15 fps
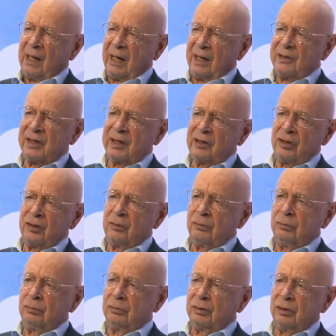I think
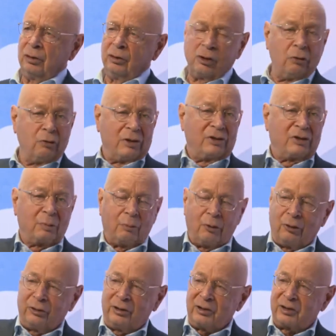not only the
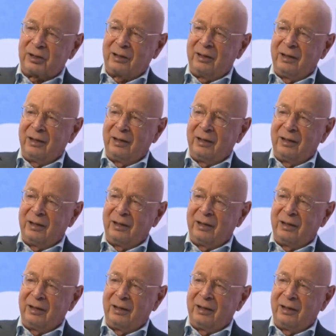world is